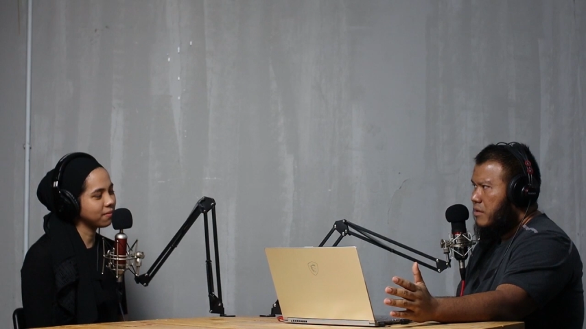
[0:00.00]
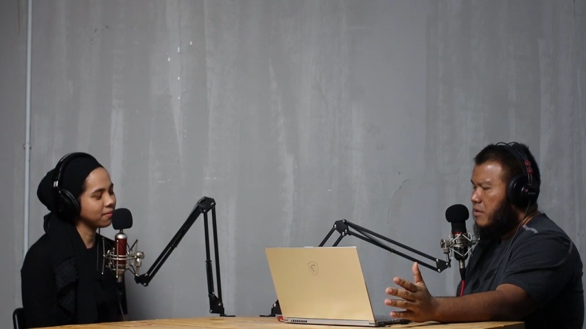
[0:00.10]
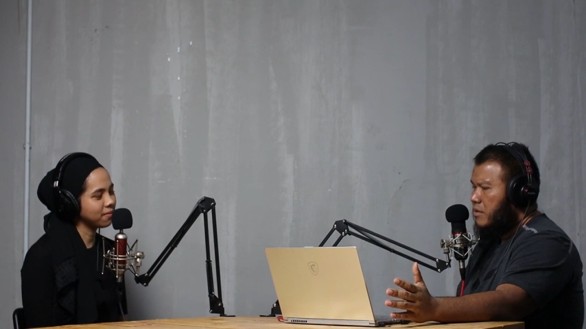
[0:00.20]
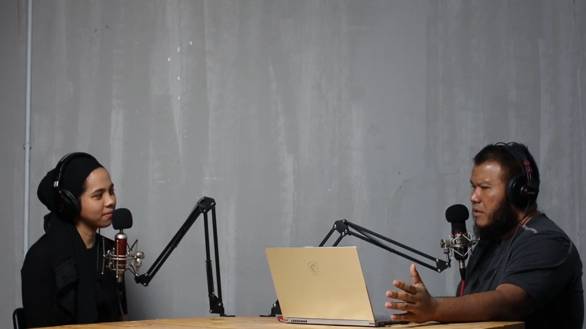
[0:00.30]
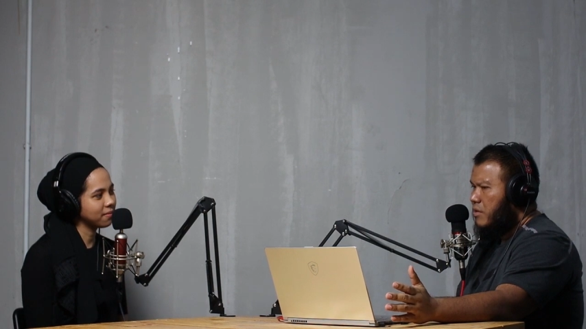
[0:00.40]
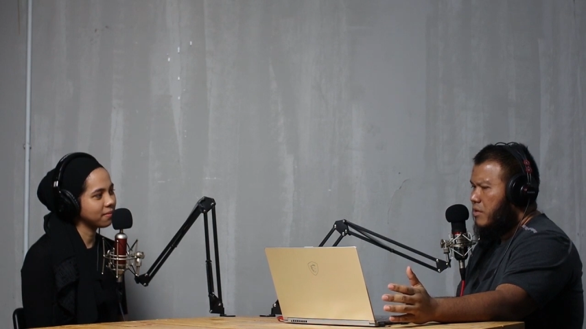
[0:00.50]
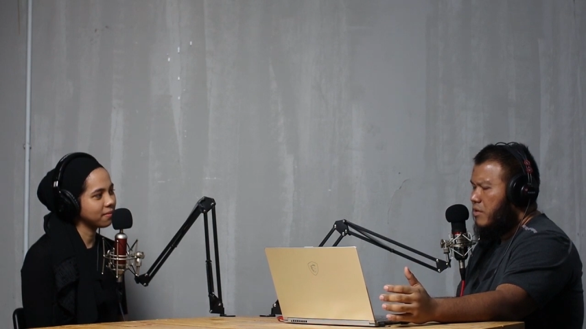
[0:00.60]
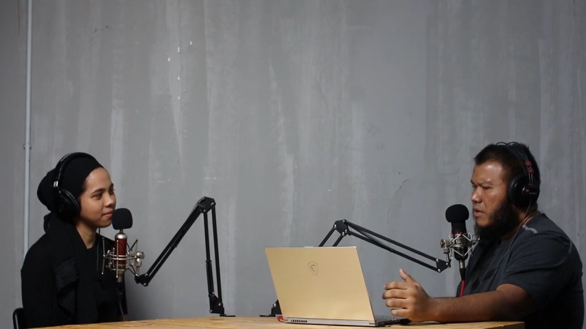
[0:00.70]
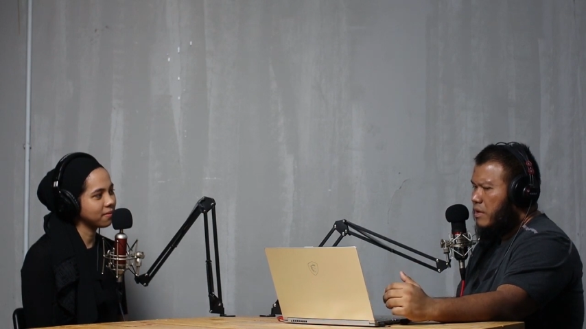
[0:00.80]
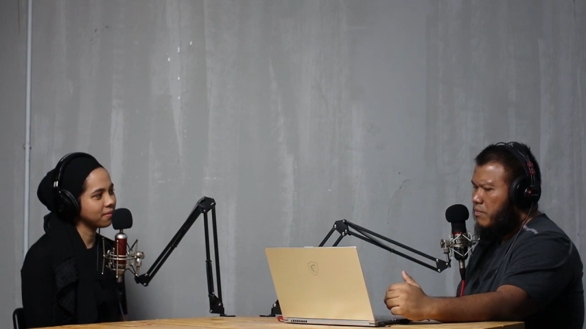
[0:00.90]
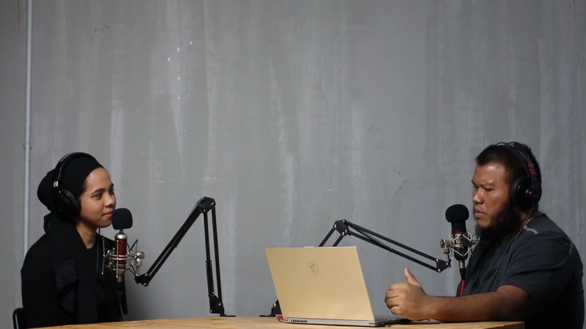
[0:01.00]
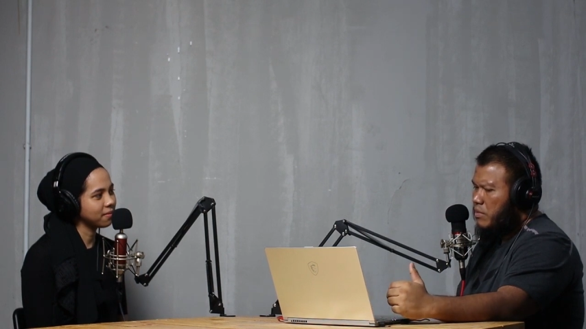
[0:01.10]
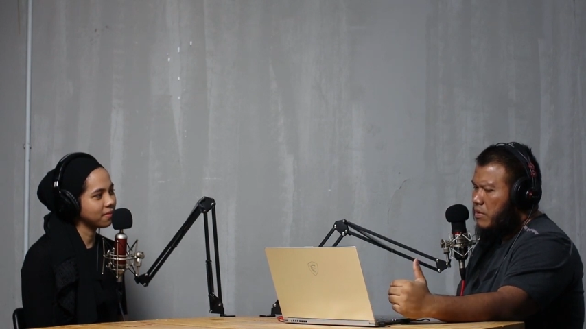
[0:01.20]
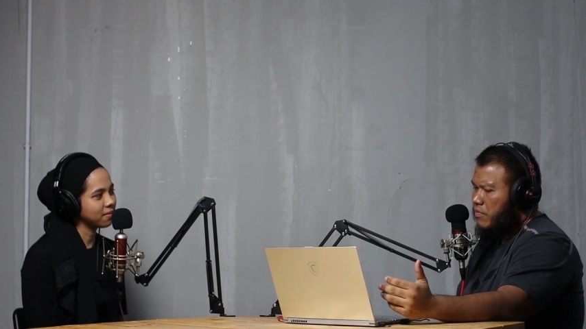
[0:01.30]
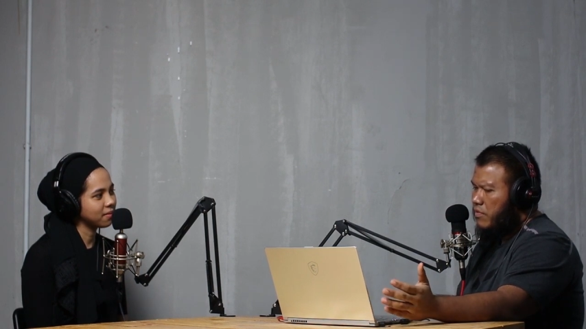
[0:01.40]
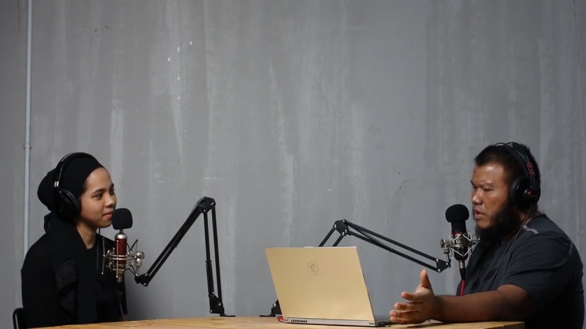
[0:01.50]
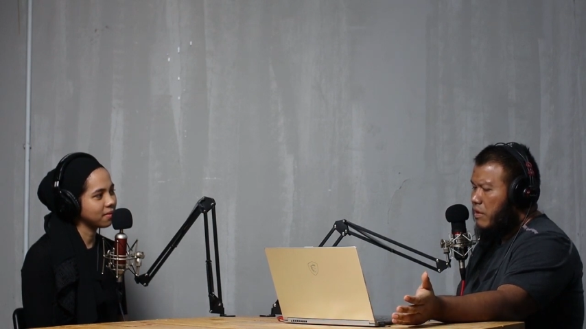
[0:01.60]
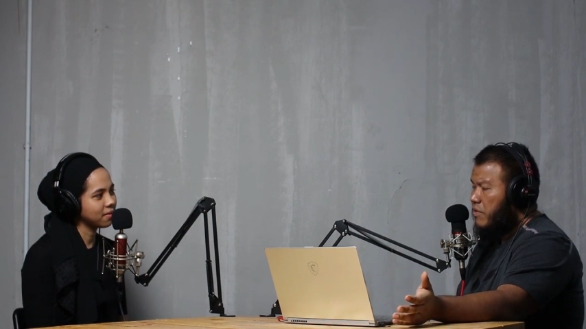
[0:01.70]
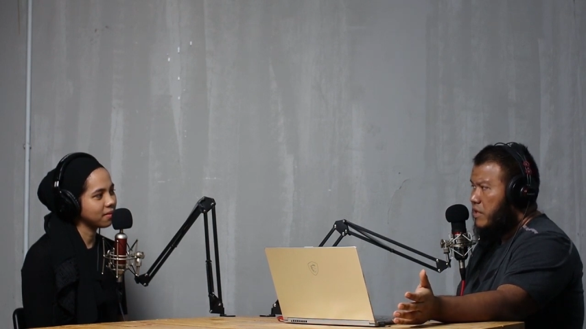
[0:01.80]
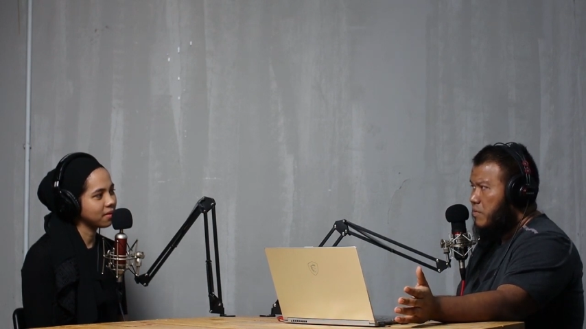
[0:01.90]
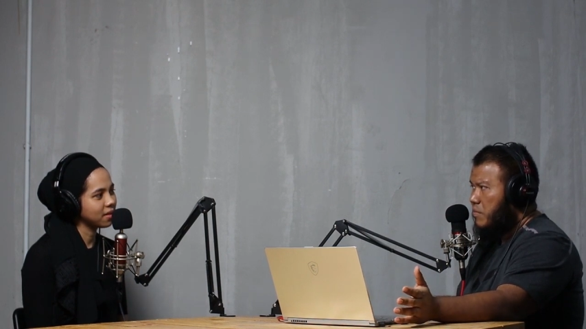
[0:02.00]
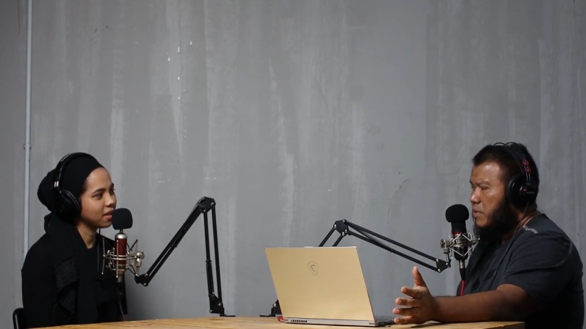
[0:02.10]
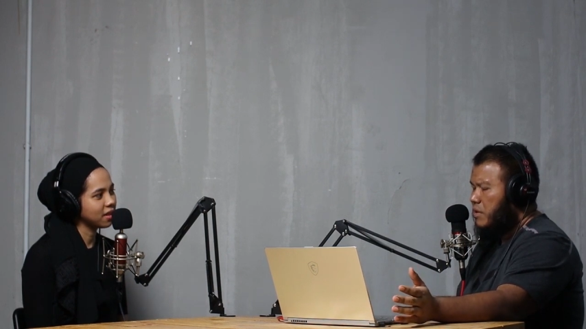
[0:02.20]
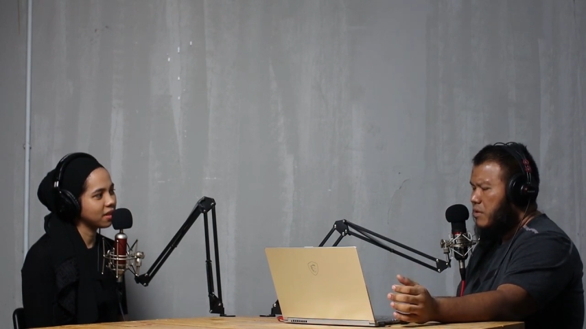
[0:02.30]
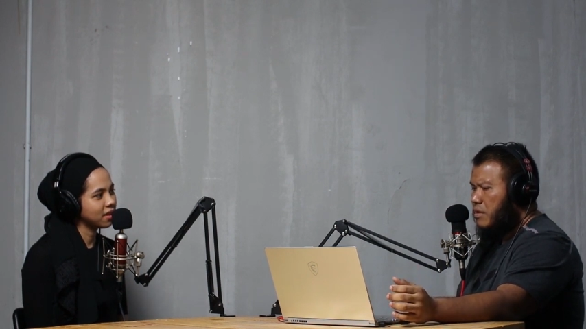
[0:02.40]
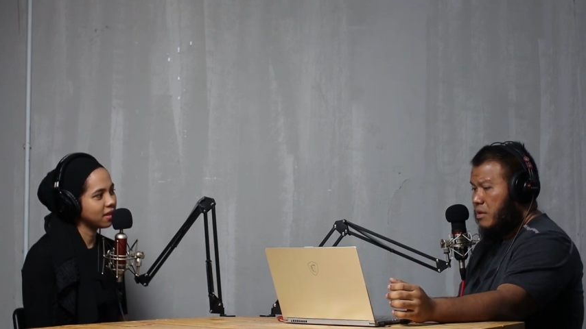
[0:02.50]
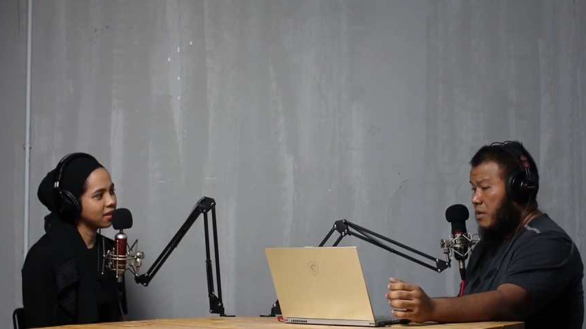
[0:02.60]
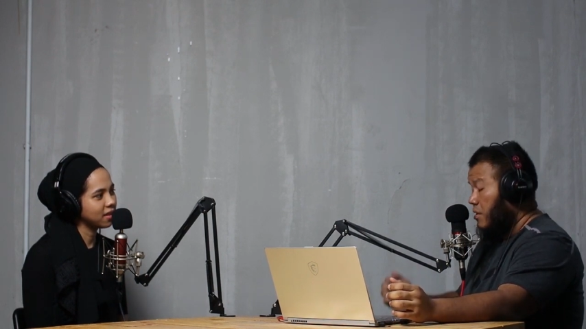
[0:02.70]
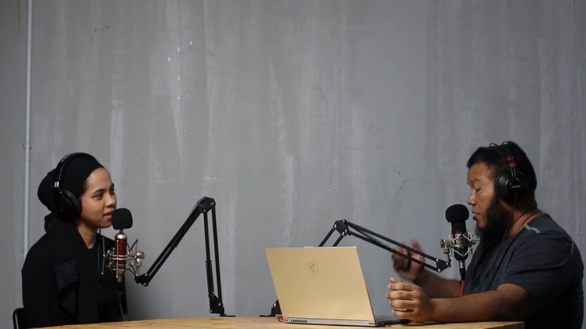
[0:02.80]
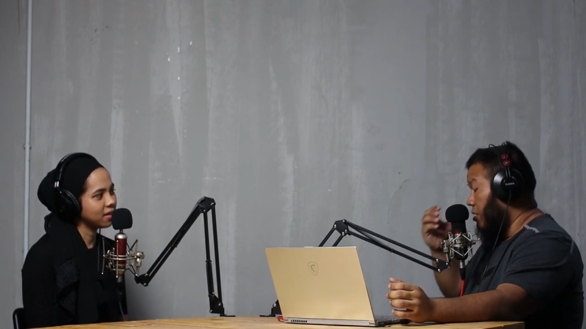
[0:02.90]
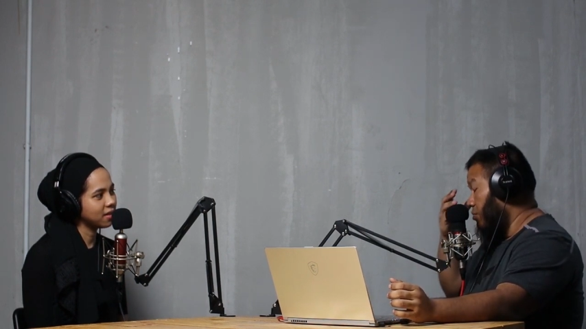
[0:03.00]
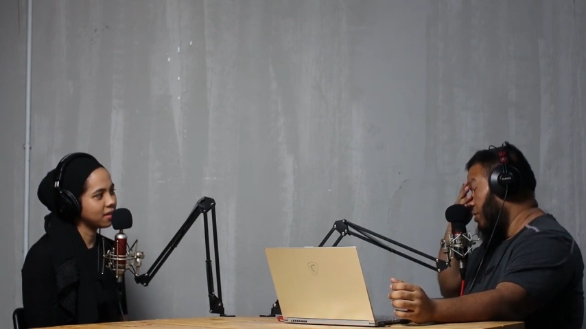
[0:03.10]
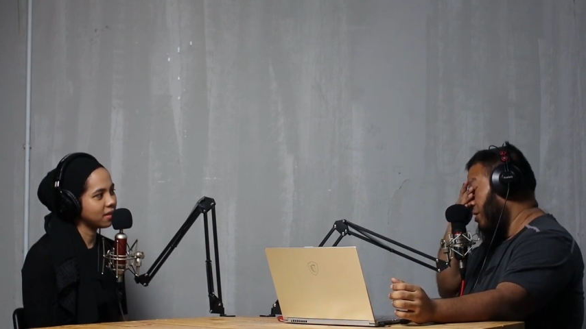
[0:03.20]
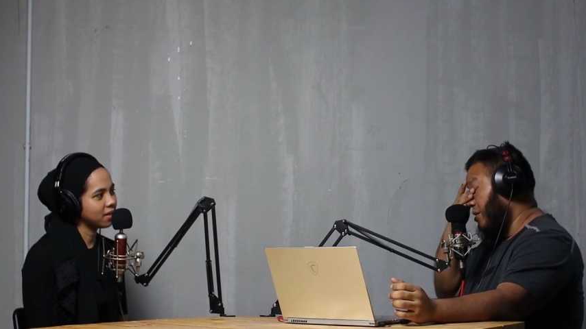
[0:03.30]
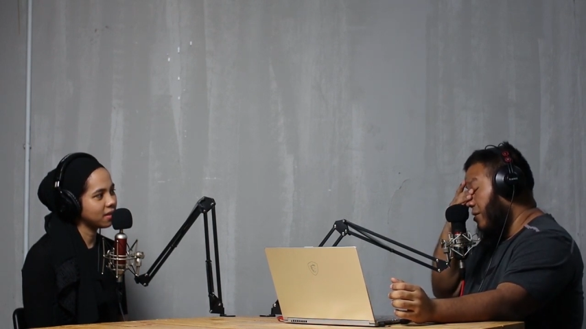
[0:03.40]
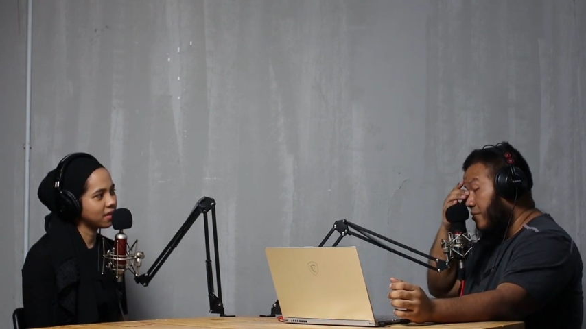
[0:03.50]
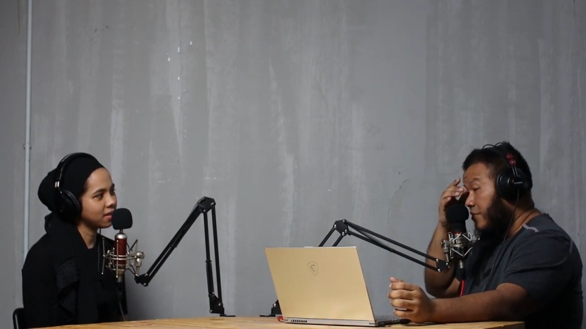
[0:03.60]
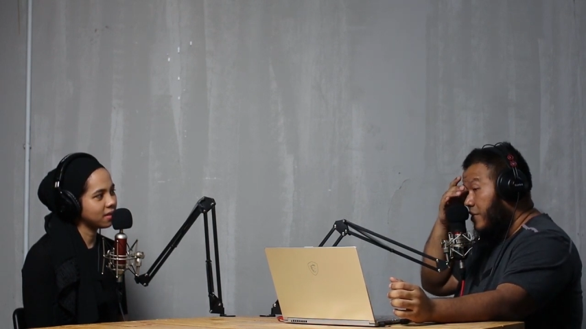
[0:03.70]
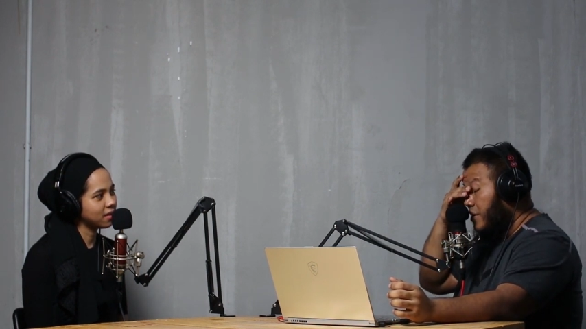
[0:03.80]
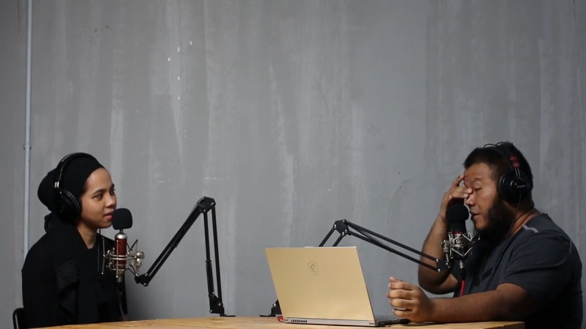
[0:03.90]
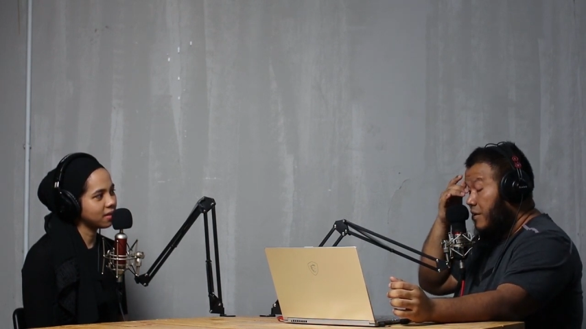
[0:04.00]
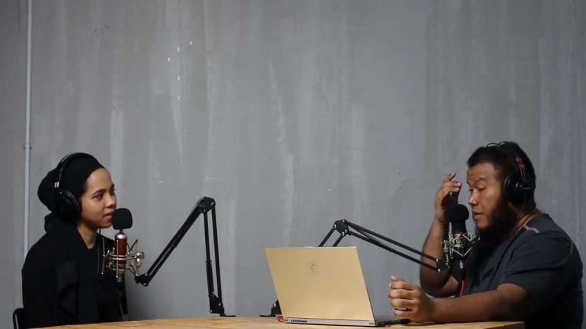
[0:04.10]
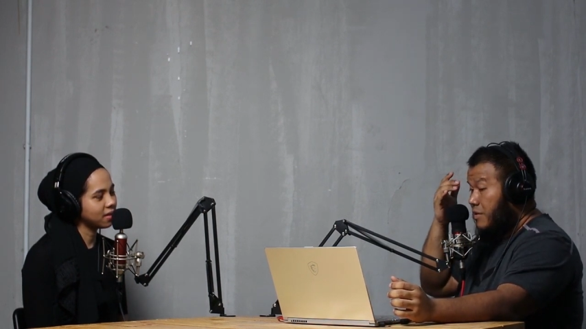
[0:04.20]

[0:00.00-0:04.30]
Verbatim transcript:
Speaker 1: Mm-hmm. Or uh, probably for average people. Tapi uh,